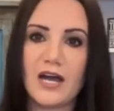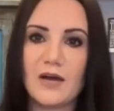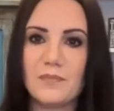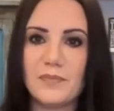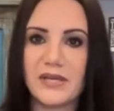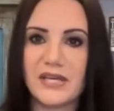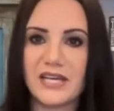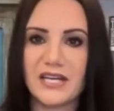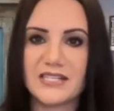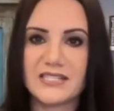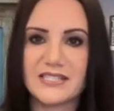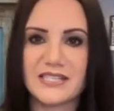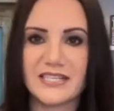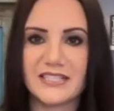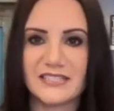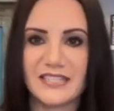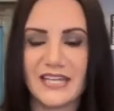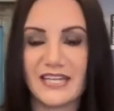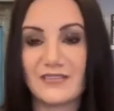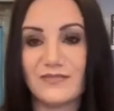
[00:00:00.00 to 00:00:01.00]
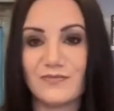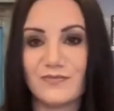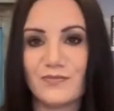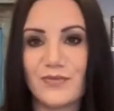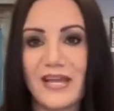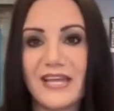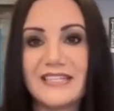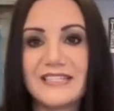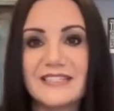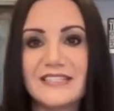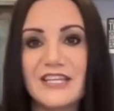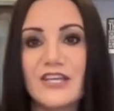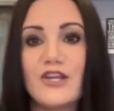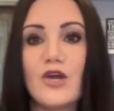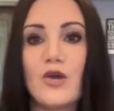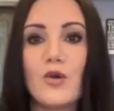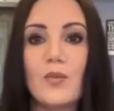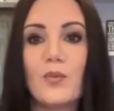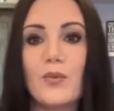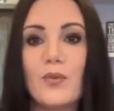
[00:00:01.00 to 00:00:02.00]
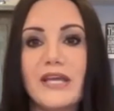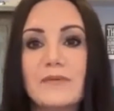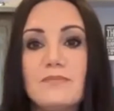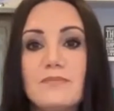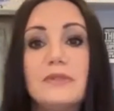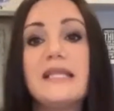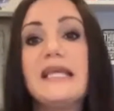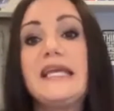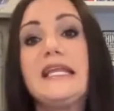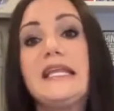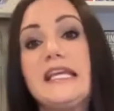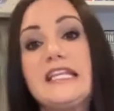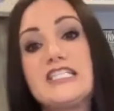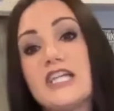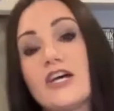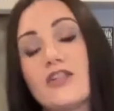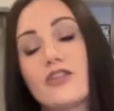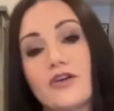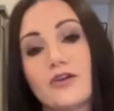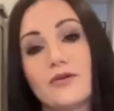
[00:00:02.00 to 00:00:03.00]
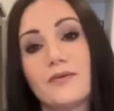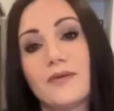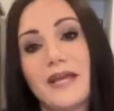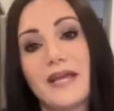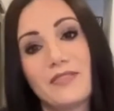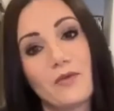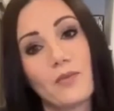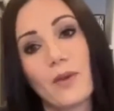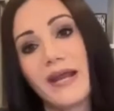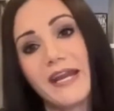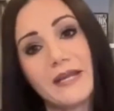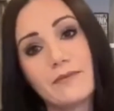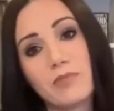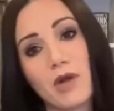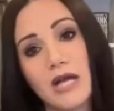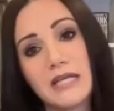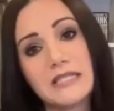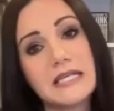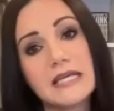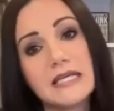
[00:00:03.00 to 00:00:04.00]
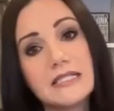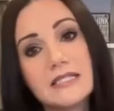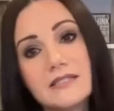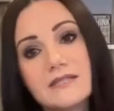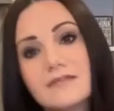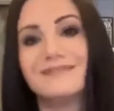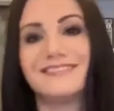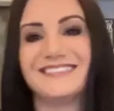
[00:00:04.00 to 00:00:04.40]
because it we complete each other in the writing process.